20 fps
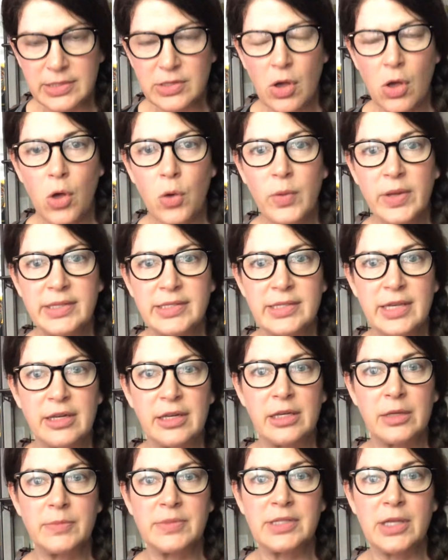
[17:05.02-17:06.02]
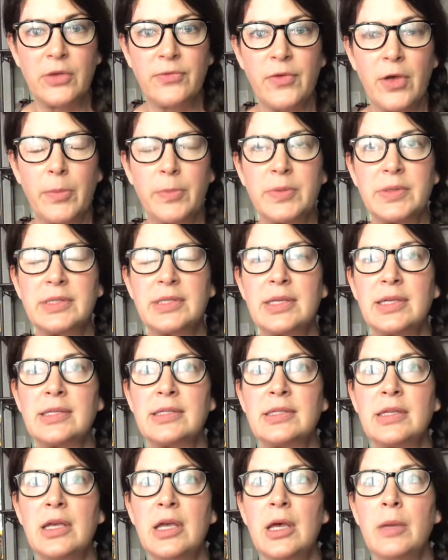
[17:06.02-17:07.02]
always setting himself up as
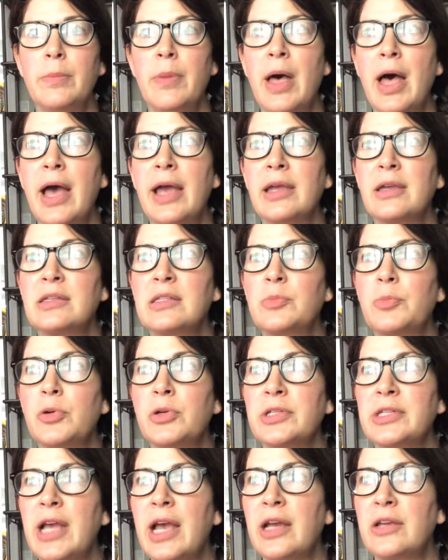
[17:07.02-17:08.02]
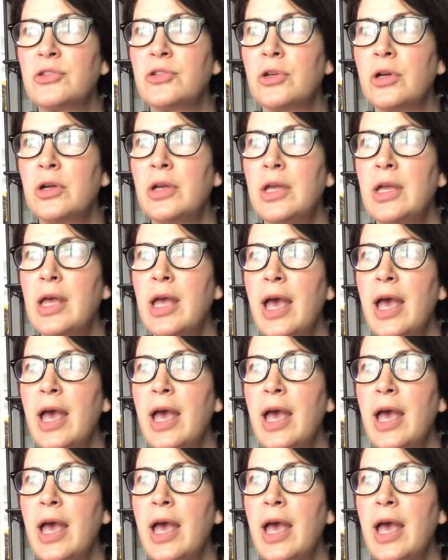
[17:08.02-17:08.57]
this pious protector,